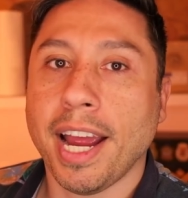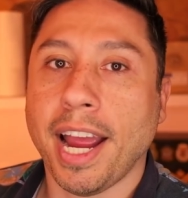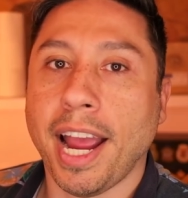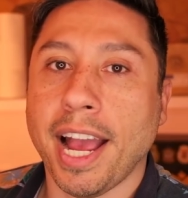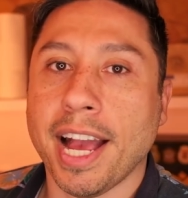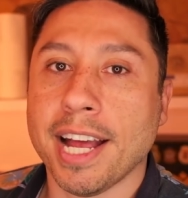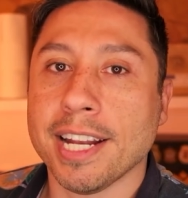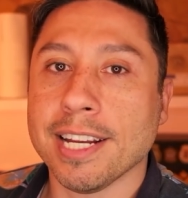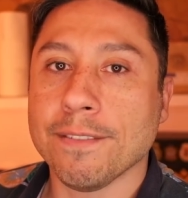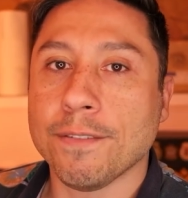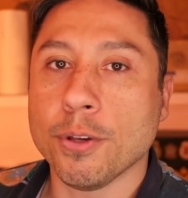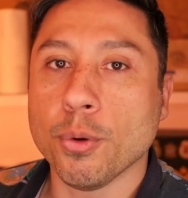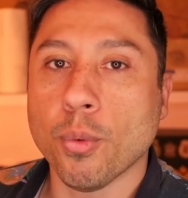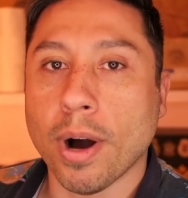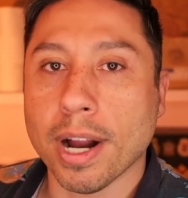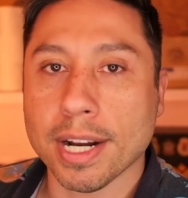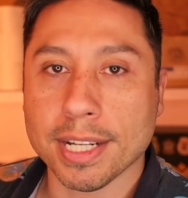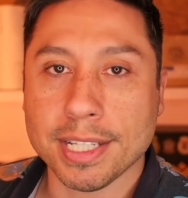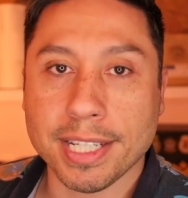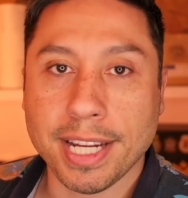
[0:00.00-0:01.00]
And if you
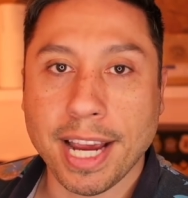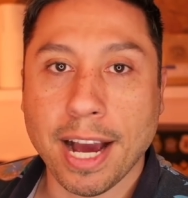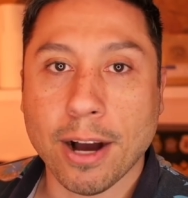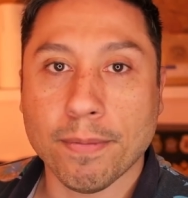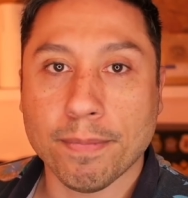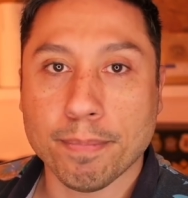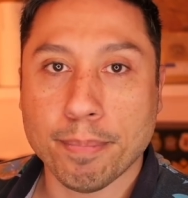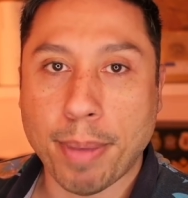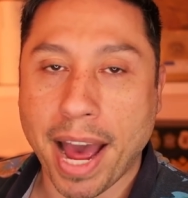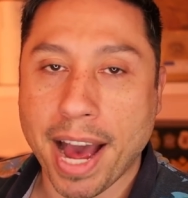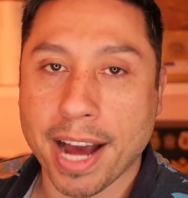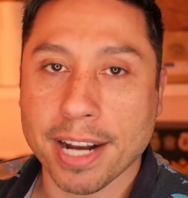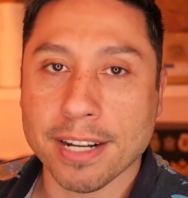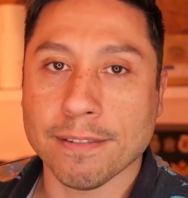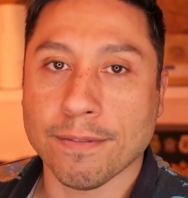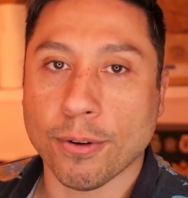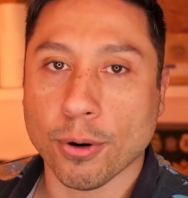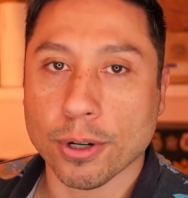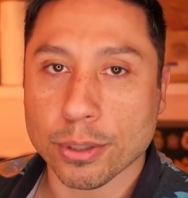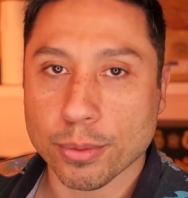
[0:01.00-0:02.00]
want to see how bad
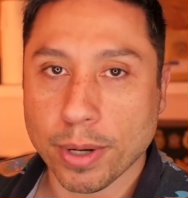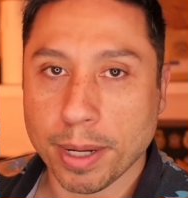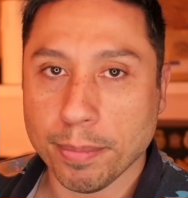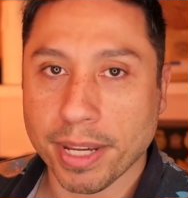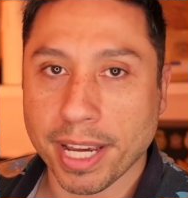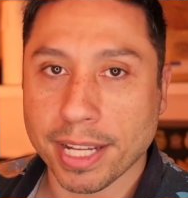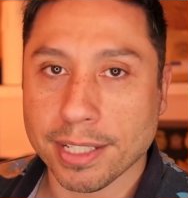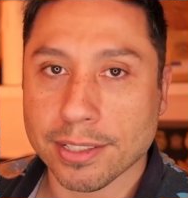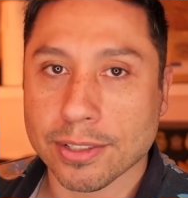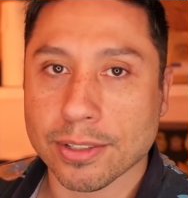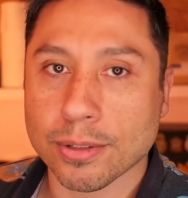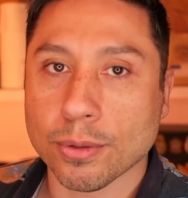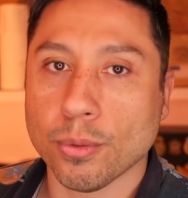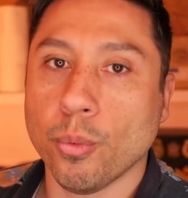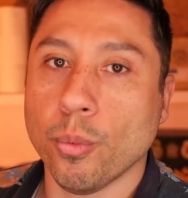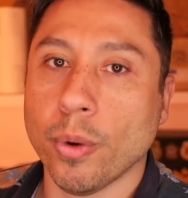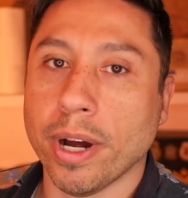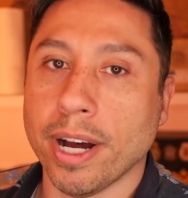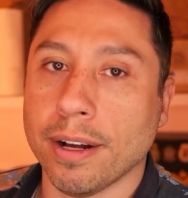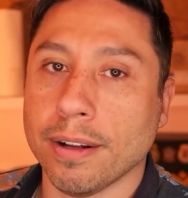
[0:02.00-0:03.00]
divorce rape gets,
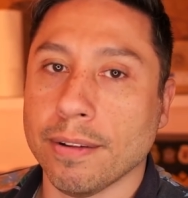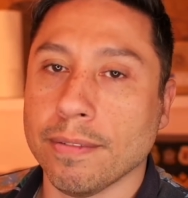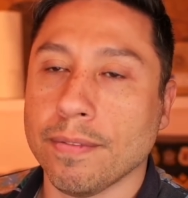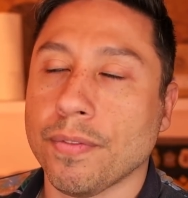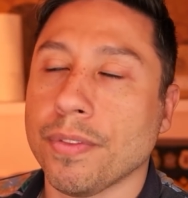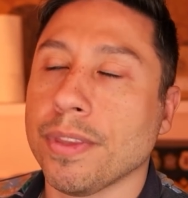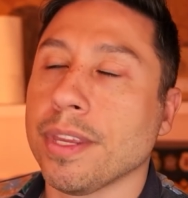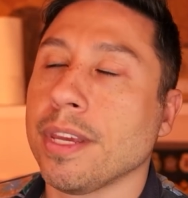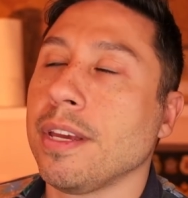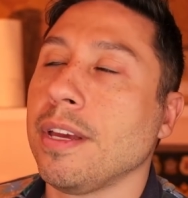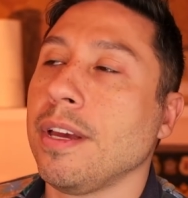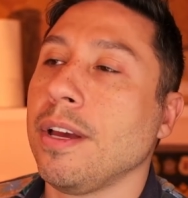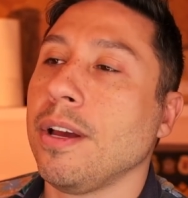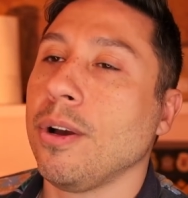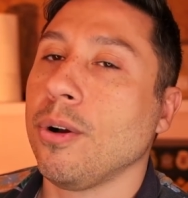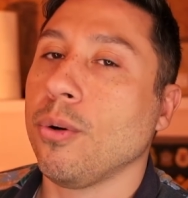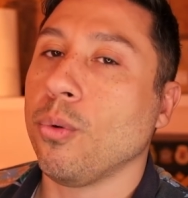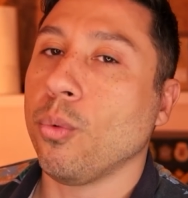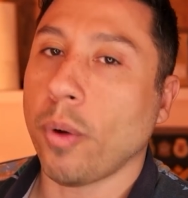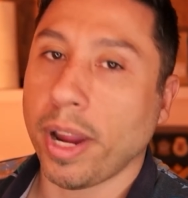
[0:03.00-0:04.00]
well,
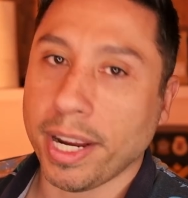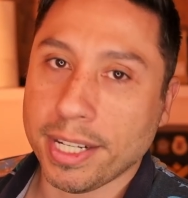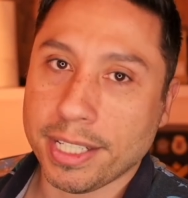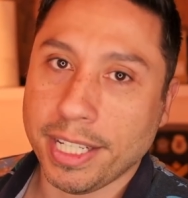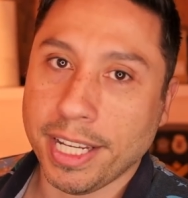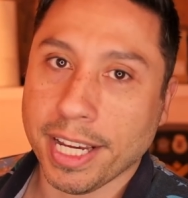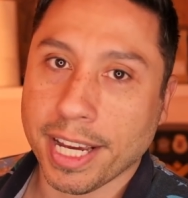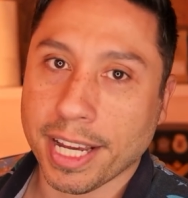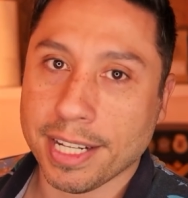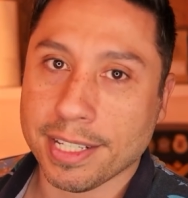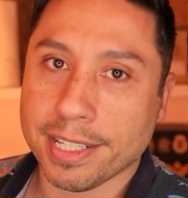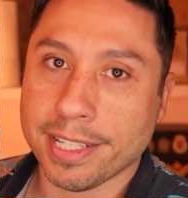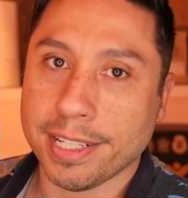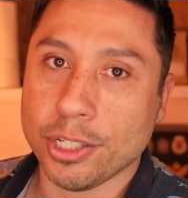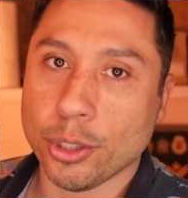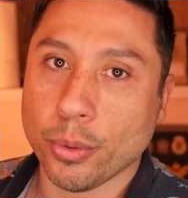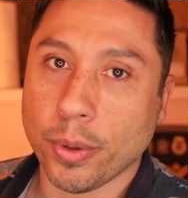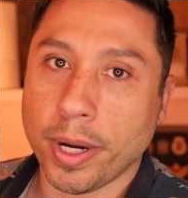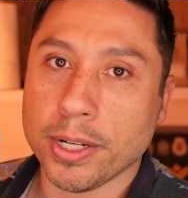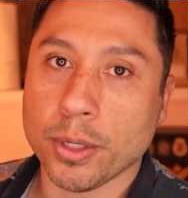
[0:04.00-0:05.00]
wait till you get a
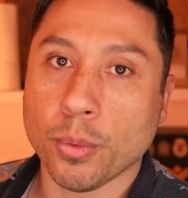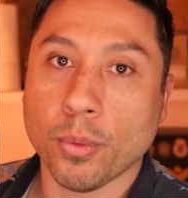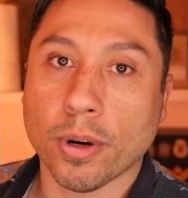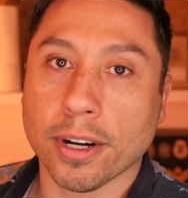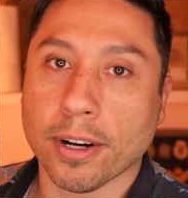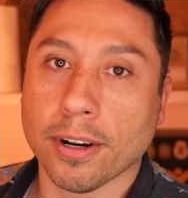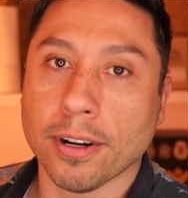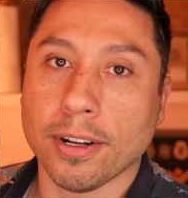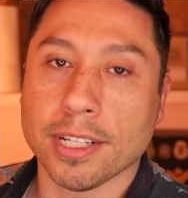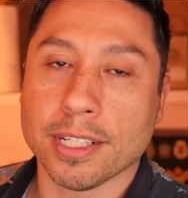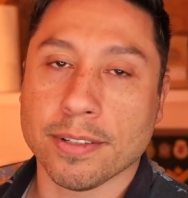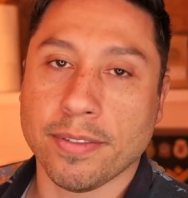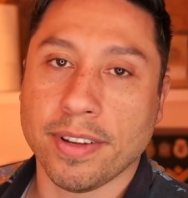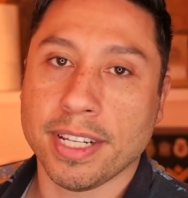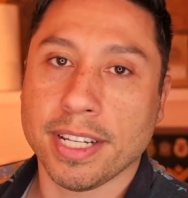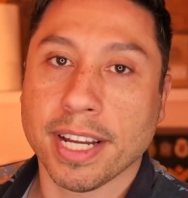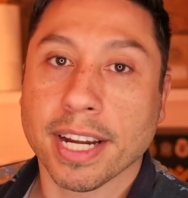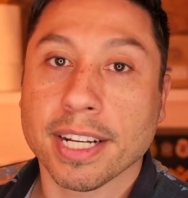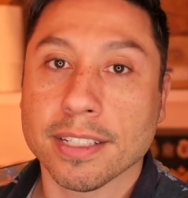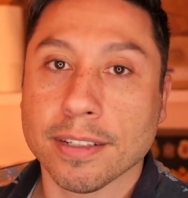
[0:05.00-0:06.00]
situation where a girl is
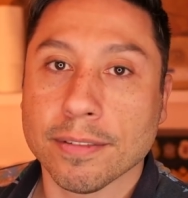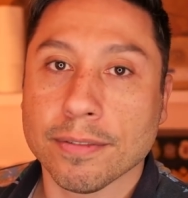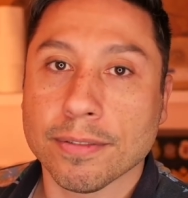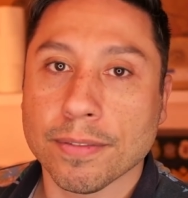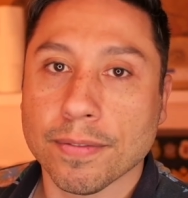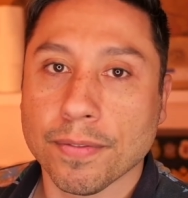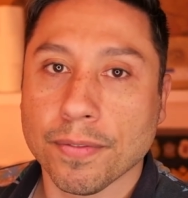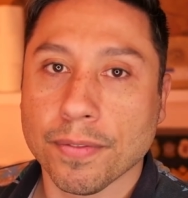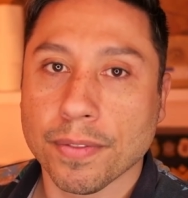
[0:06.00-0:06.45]
vindictive.